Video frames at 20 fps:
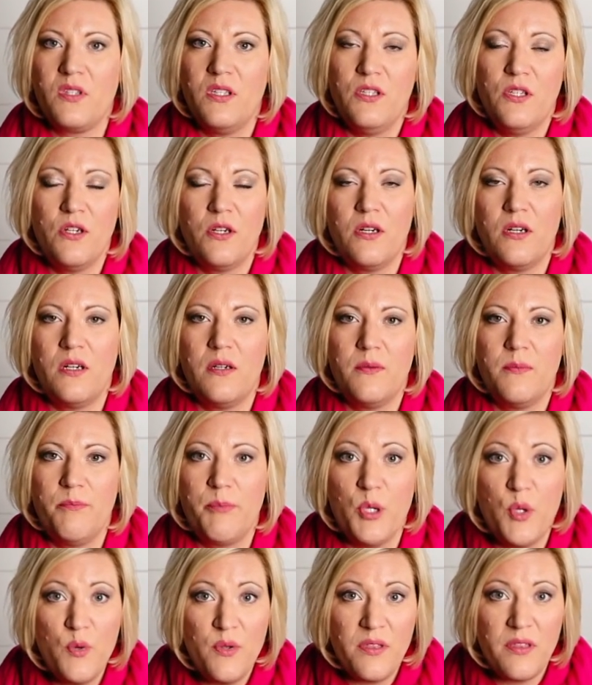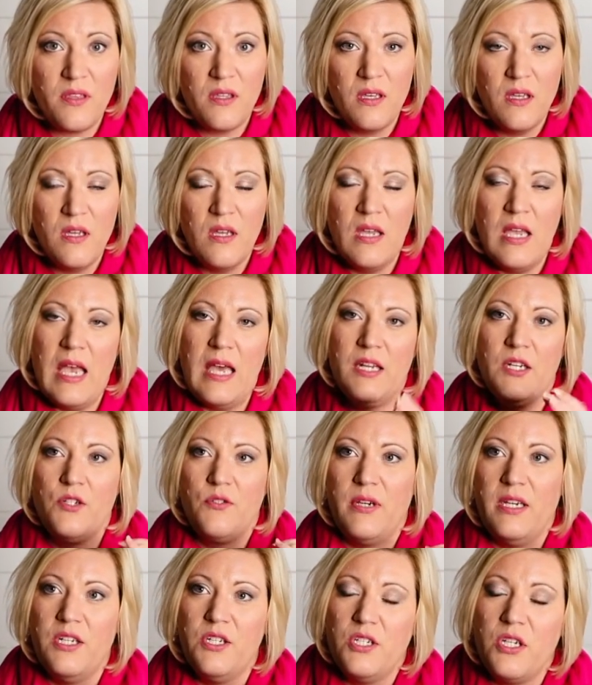your booth at a
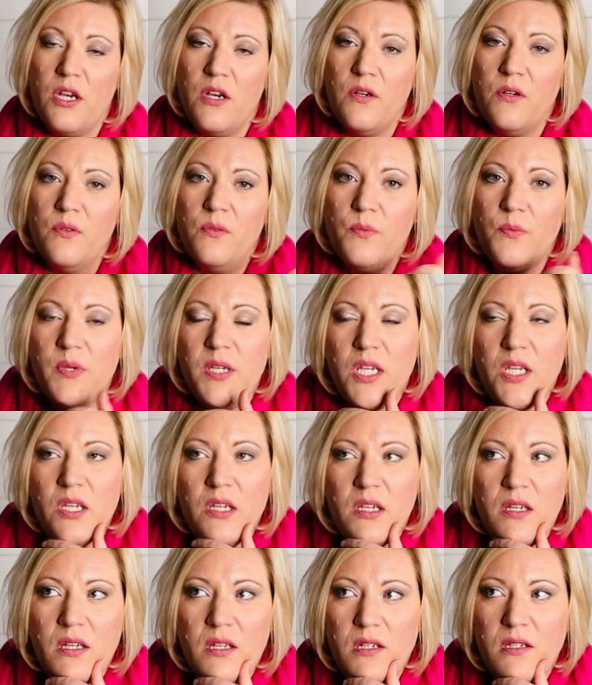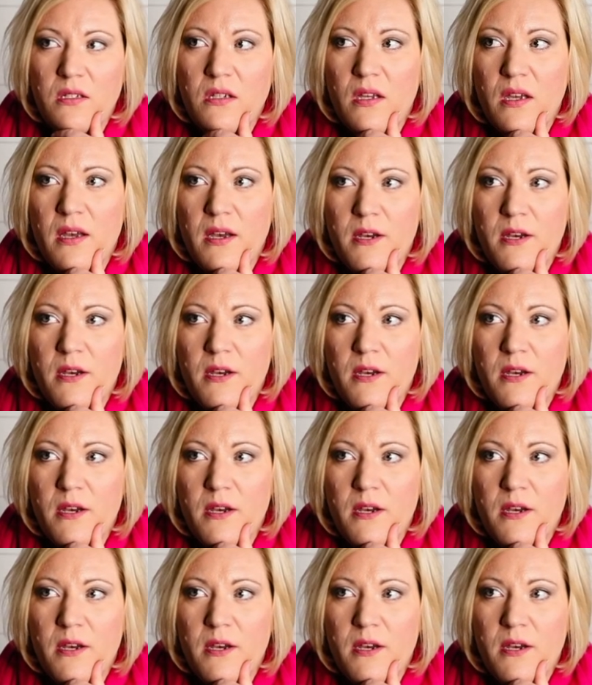trade show, we could